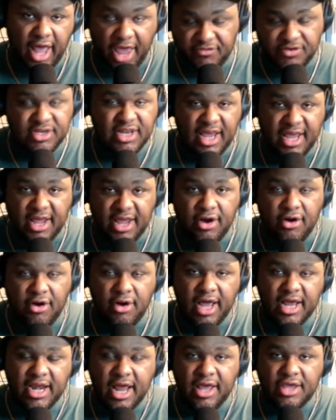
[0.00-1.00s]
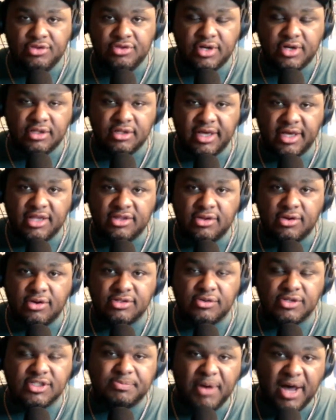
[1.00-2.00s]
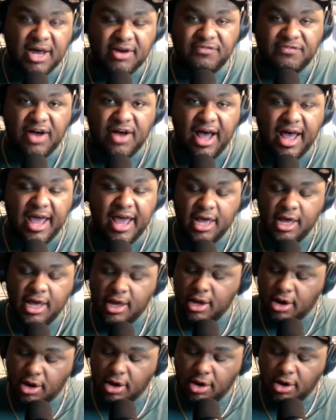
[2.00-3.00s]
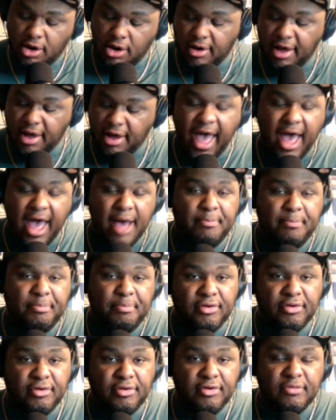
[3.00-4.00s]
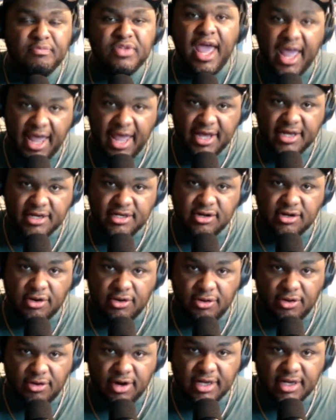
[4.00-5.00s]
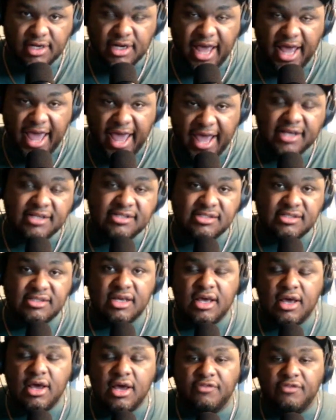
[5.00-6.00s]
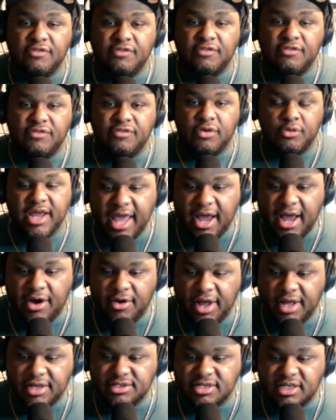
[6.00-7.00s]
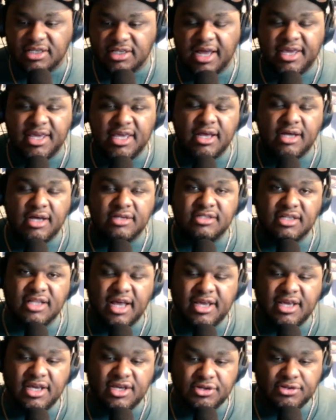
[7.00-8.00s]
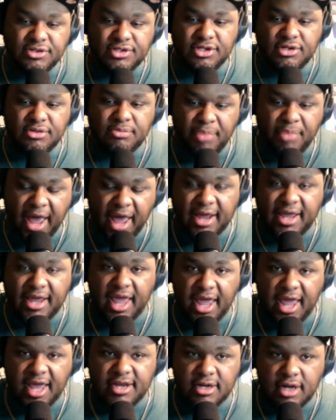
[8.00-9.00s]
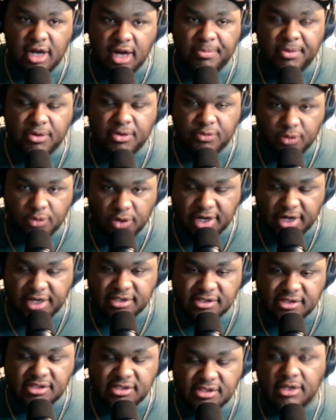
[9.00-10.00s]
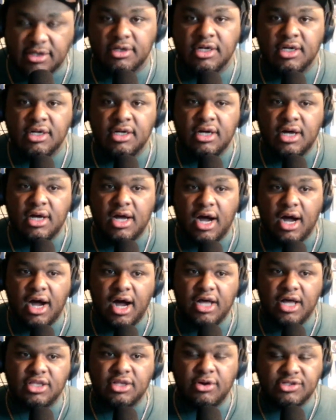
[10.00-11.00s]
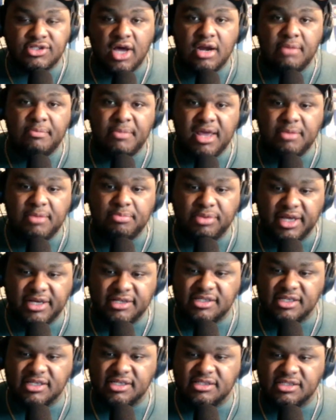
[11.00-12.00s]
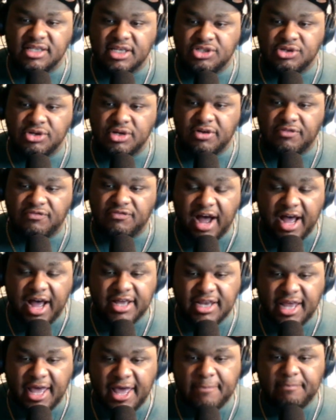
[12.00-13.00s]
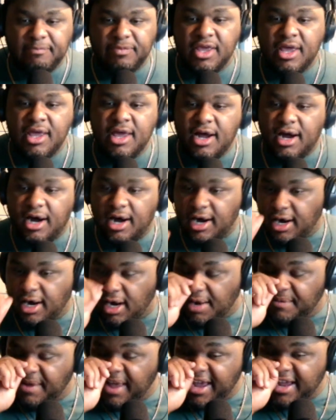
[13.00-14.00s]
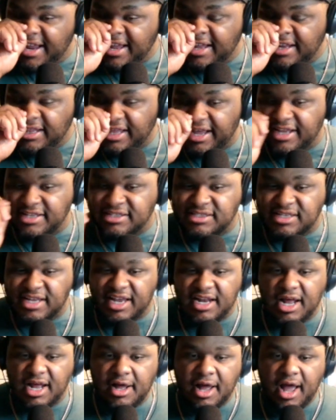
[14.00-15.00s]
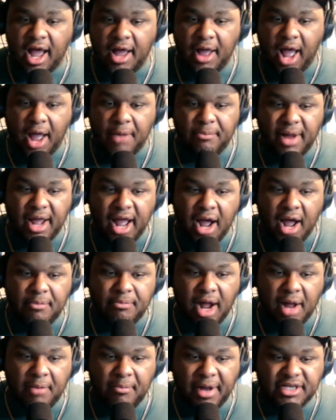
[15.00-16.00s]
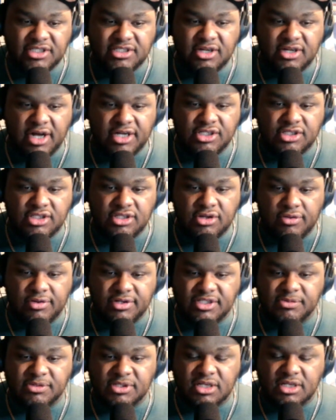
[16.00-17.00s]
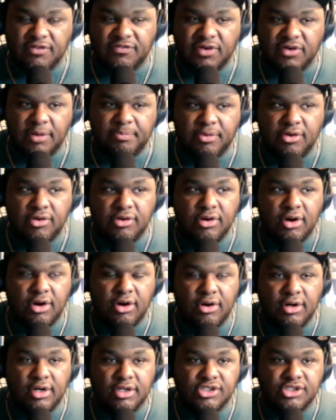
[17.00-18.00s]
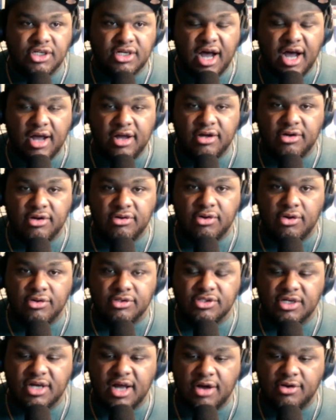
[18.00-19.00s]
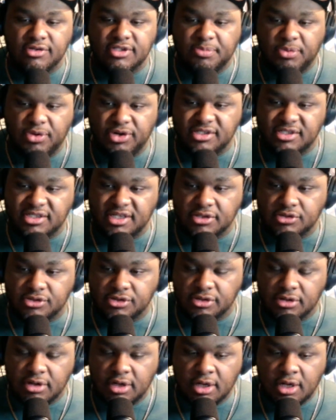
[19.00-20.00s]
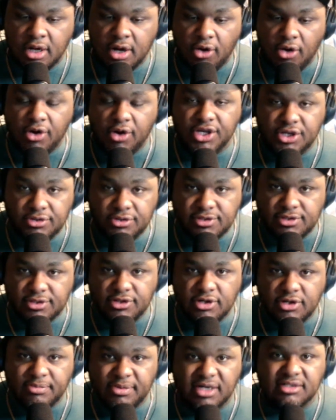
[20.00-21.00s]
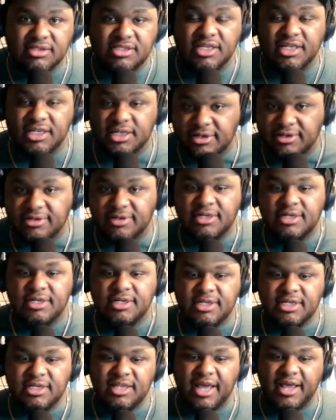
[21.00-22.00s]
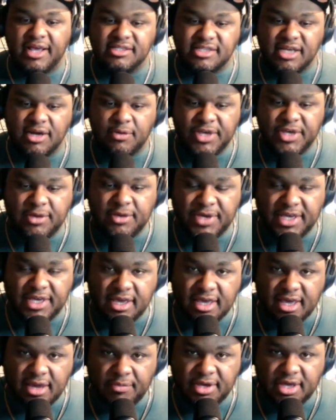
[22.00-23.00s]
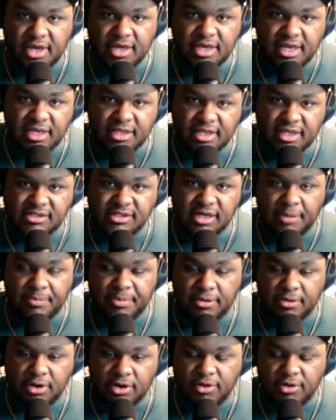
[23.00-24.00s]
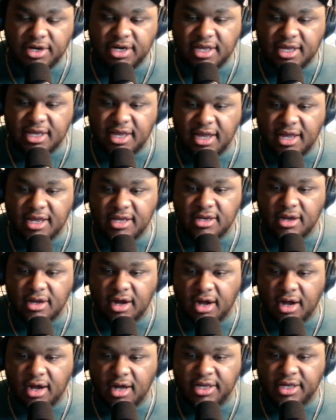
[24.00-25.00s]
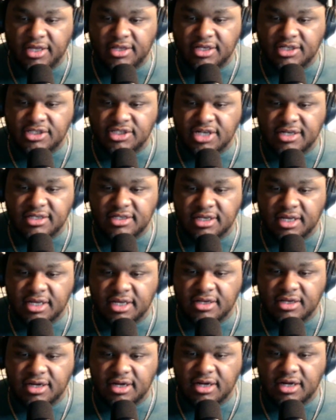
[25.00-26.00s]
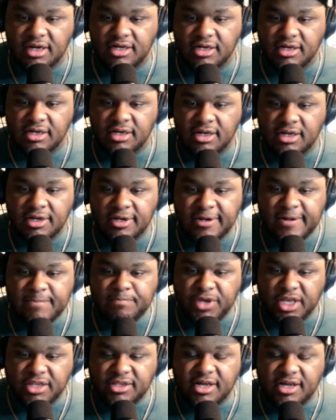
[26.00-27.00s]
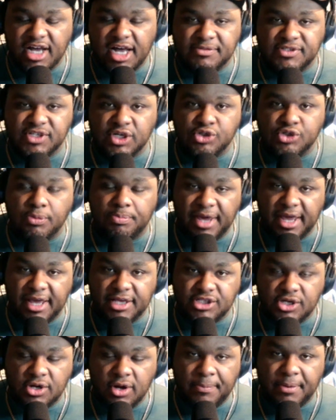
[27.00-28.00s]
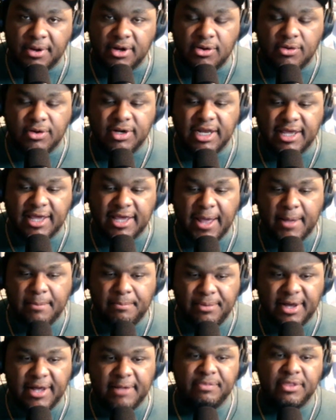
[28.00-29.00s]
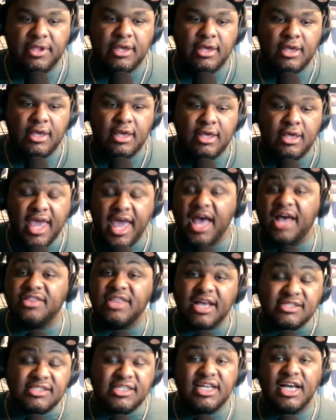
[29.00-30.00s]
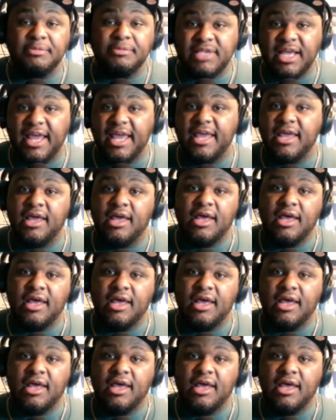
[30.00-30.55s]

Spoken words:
every day, you can look at those on Spotify or Apple and on X for right now until I get YouTube back and up and running. So those are the main places that you can find that. And like I said, I might start throwing some stuff up on Chicago Sports Central on YouTube until, like I said, we can get this up and going again. Get the Cubs Central page go up and going again. But yeah, that's the update.